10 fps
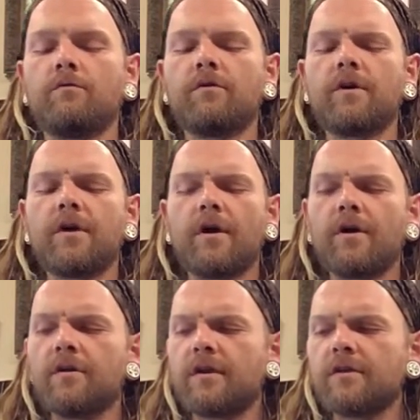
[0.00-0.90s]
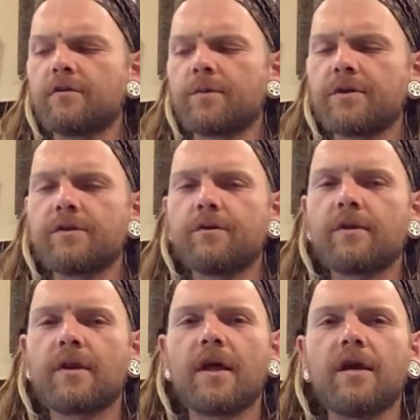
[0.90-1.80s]
Very earthy, especially
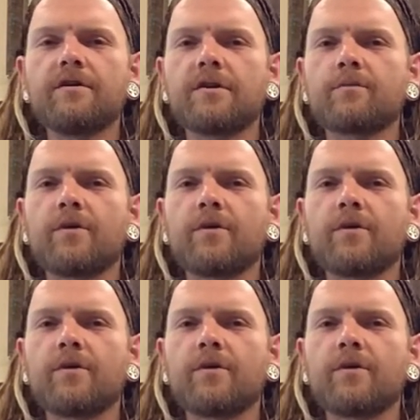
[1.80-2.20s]
with the aging